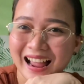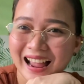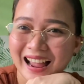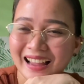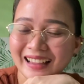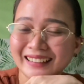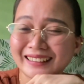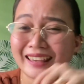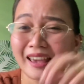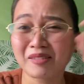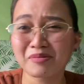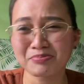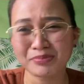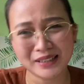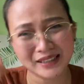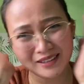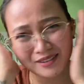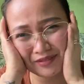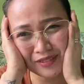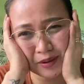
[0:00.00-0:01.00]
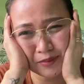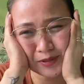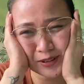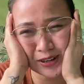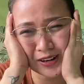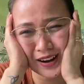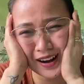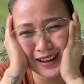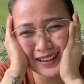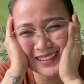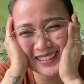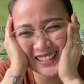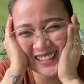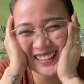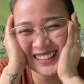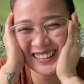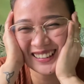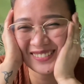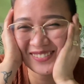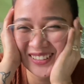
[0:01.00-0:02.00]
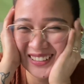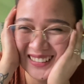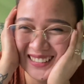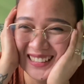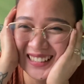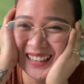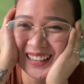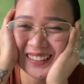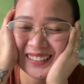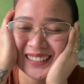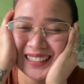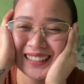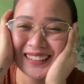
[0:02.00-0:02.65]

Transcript: I can't believe I'm crying while sharing